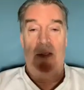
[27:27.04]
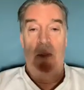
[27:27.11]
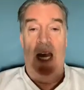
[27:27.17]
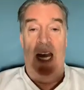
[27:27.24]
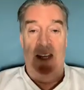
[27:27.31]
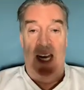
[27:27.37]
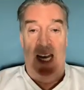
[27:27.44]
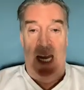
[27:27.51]
And
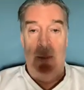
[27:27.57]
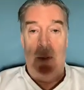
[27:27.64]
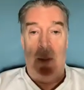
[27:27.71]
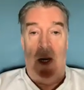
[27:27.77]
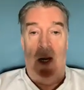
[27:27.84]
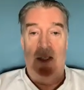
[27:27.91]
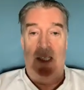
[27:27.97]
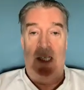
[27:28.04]
you
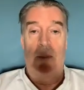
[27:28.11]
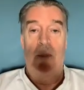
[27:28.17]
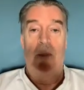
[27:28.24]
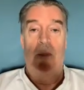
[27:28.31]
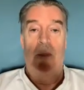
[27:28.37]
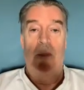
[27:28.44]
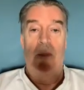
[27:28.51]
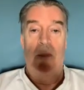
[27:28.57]
do
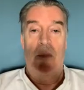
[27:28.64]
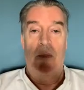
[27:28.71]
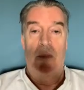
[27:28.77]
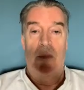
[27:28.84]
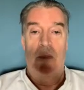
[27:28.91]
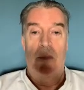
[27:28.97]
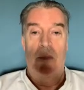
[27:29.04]
realize he's actually